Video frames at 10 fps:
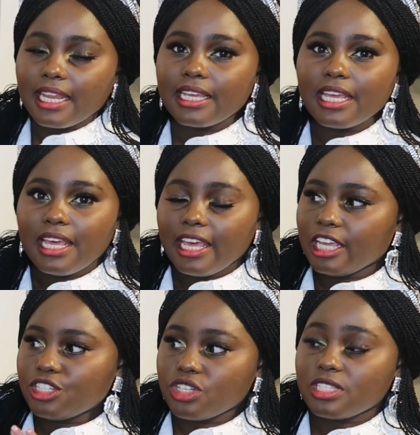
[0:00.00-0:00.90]
Like,
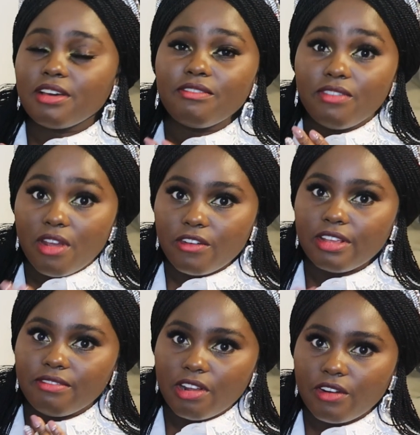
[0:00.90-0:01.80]
it's just a
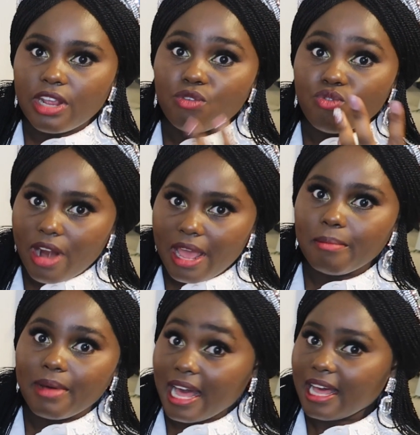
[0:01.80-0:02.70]
very rare
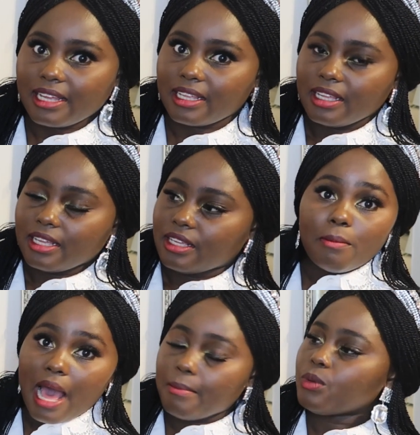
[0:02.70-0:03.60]
bag.
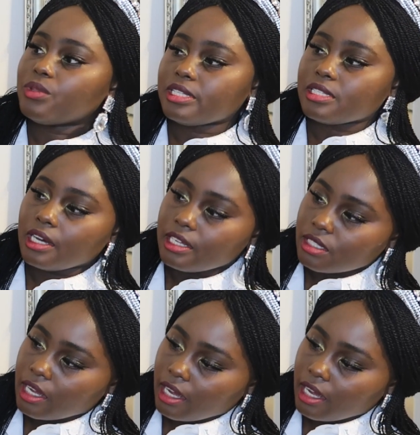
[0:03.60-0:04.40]
I'm happy with the size.